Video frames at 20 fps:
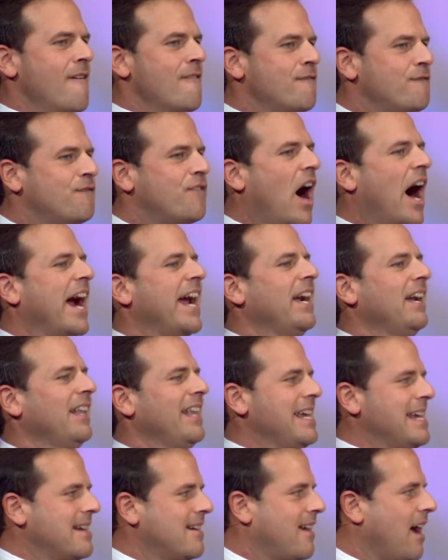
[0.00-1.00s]

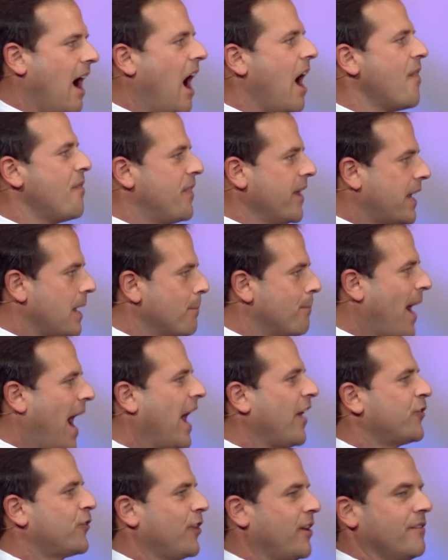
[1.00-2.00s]
finally got the
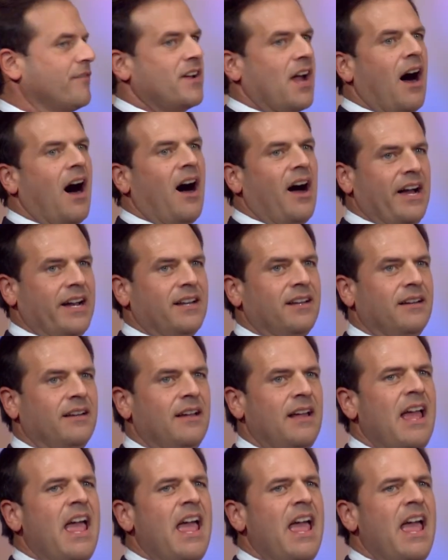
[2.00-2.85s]
compassion of God